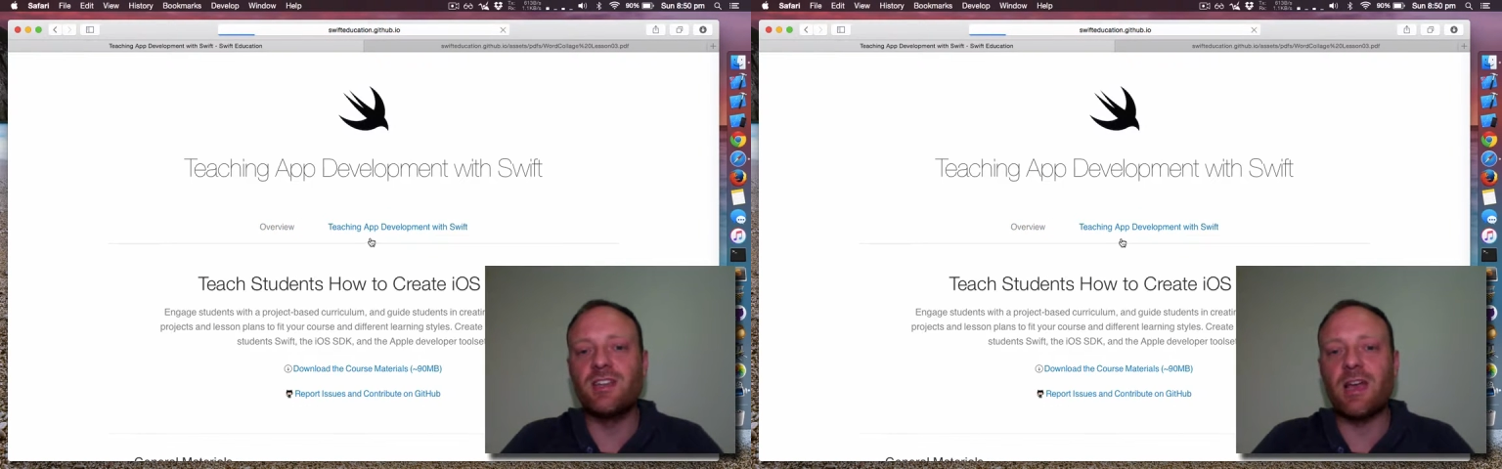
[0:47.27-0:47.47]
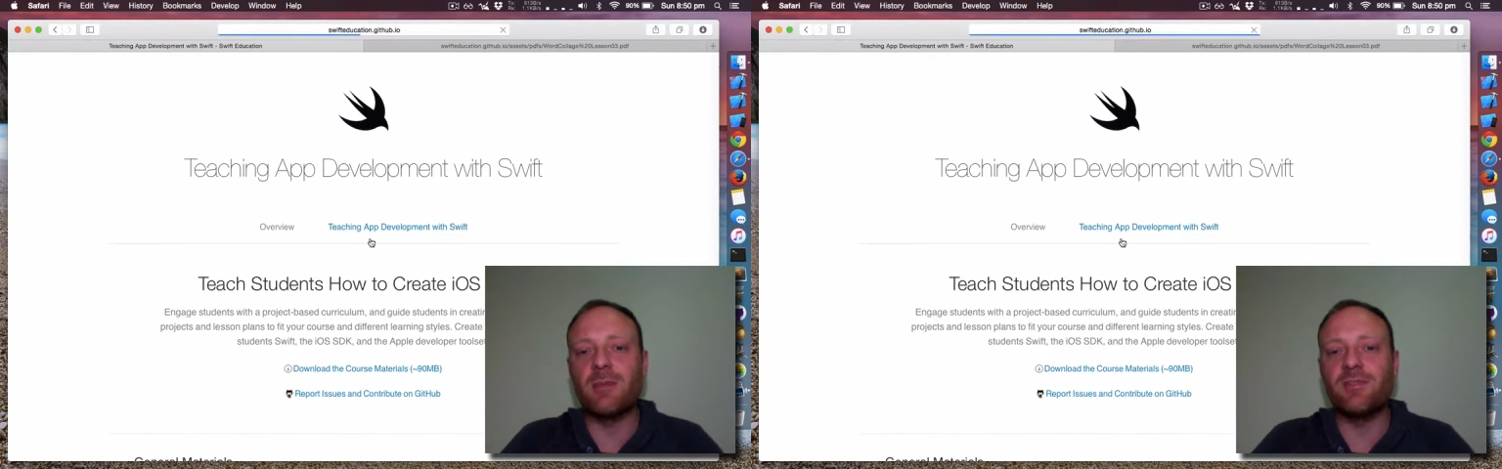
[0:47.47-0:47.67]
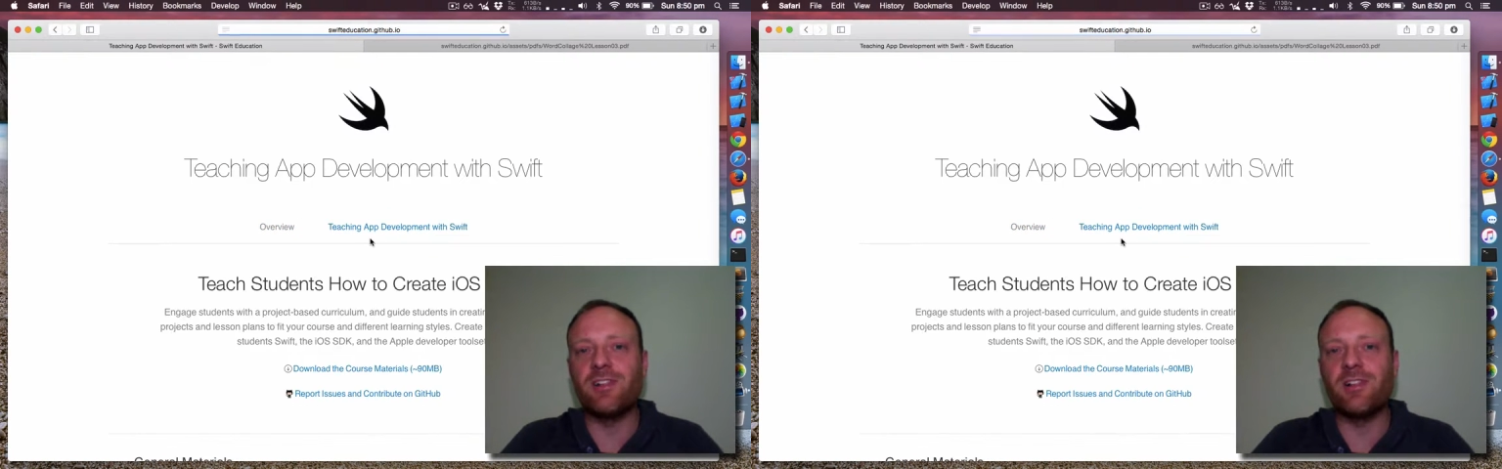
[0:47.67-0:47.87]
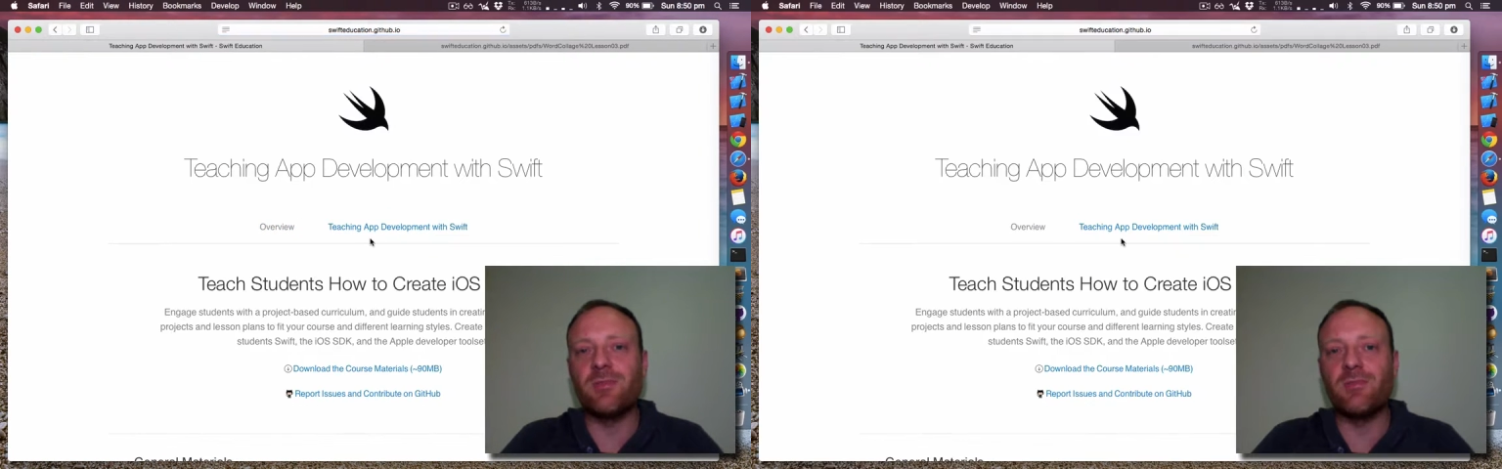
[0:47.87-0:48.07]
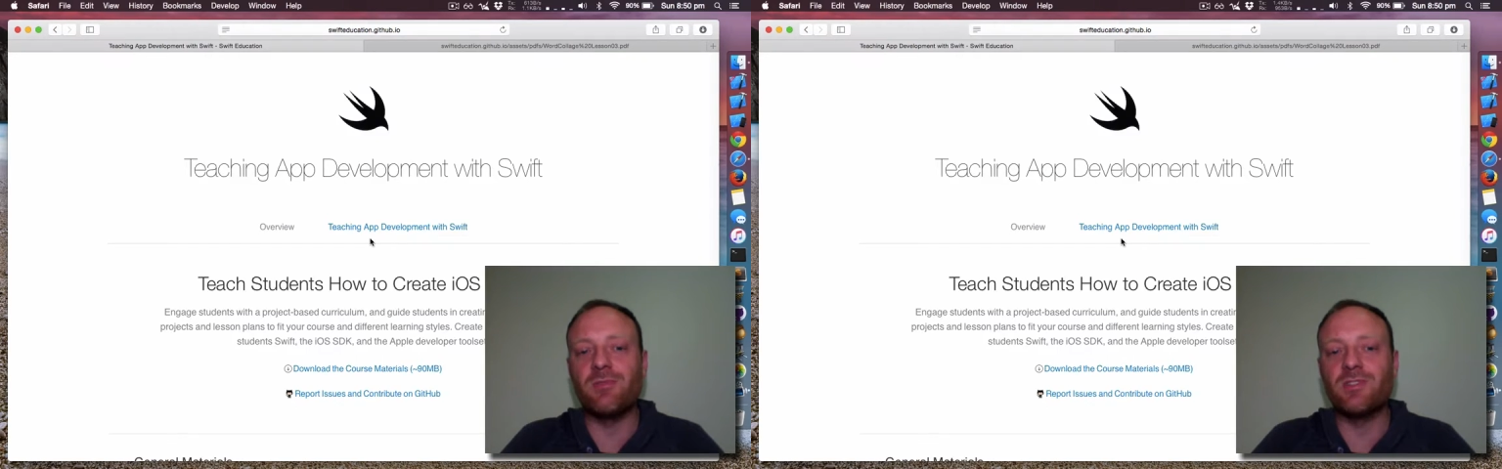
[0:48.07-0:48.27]
App
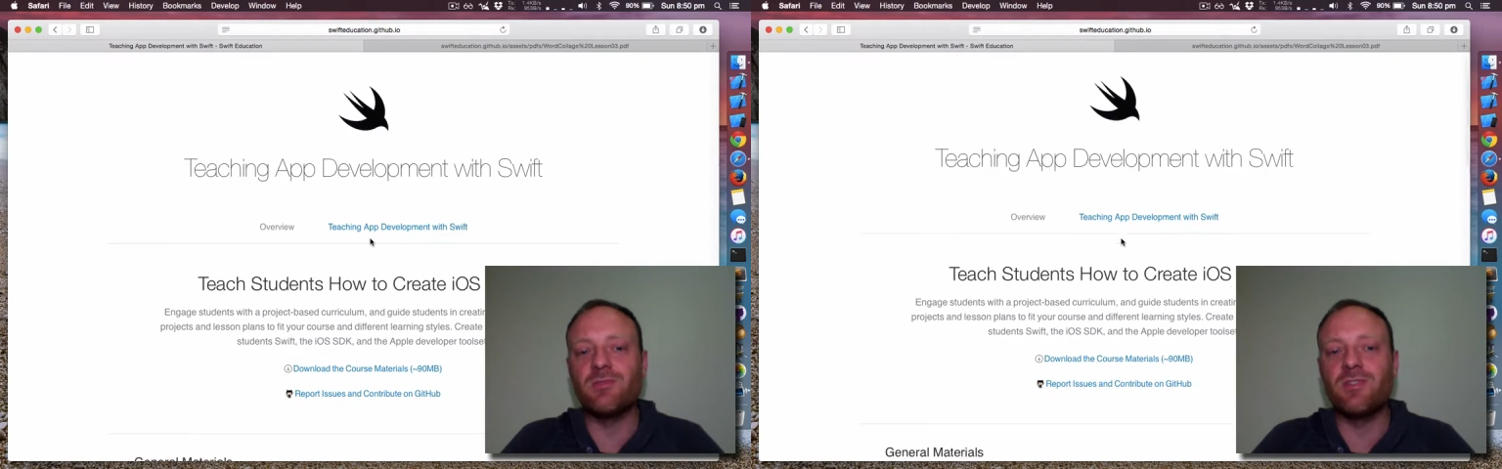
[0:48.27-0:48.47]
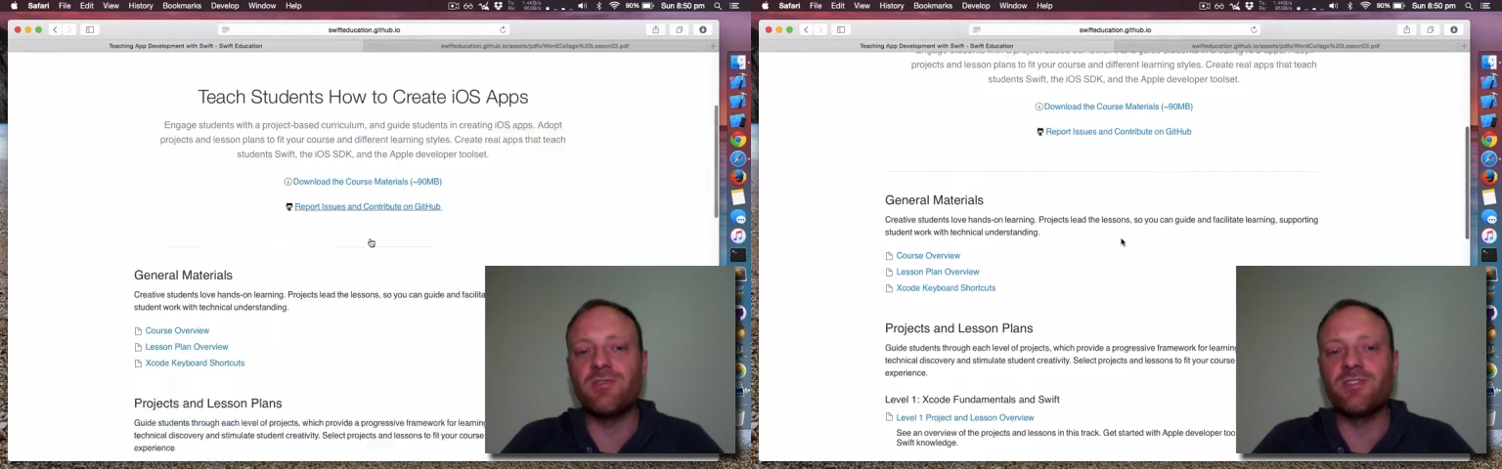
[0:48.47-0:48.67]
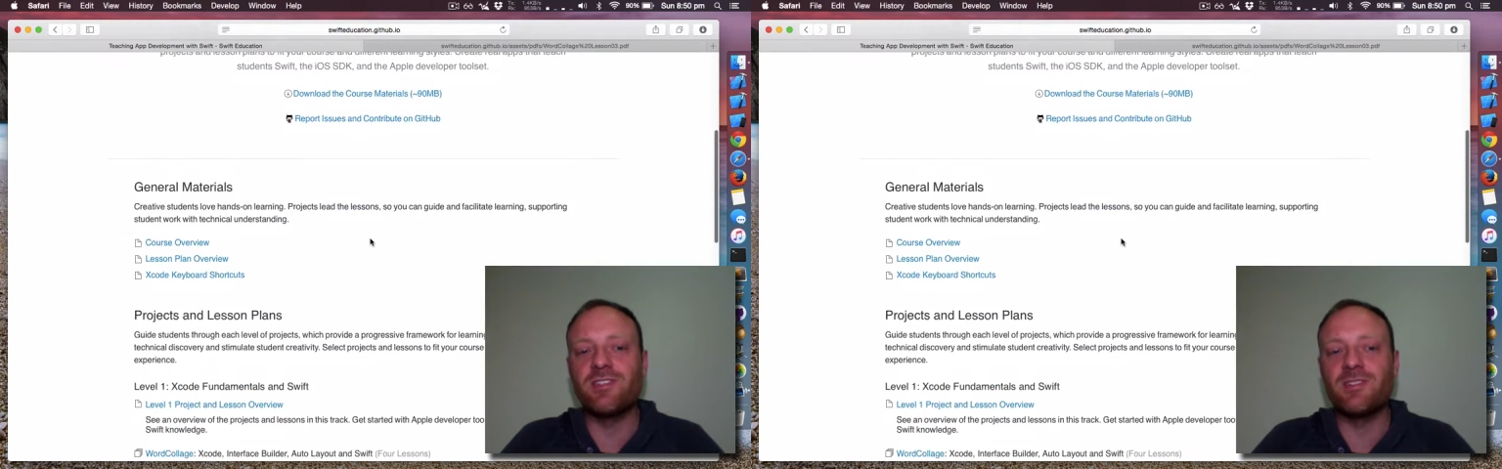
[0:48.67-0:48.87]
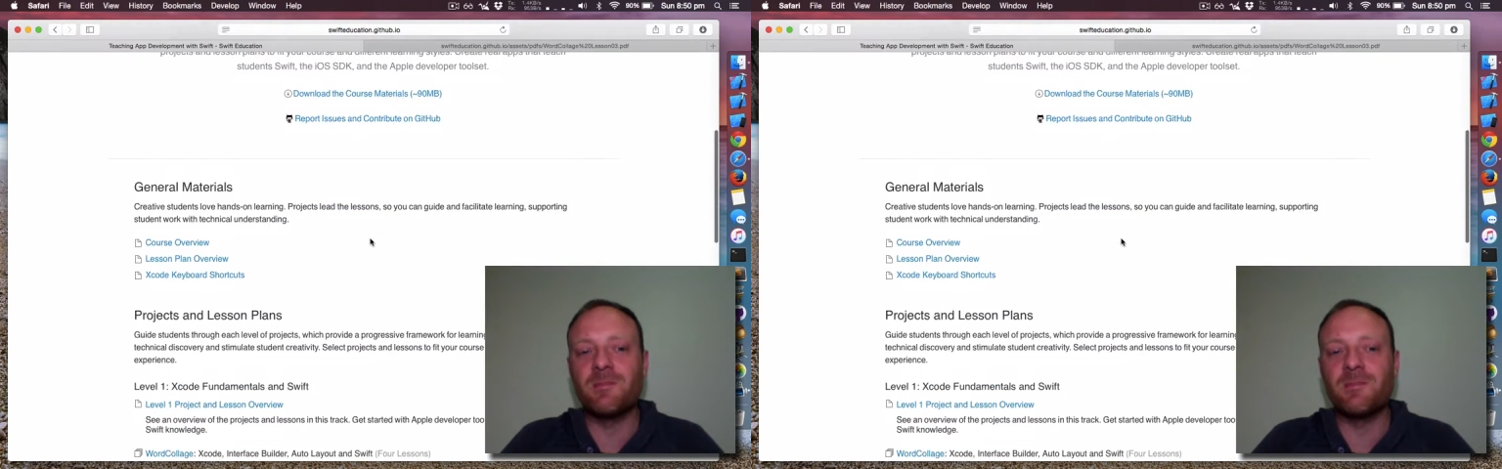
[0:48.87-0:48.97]
Development with Swift.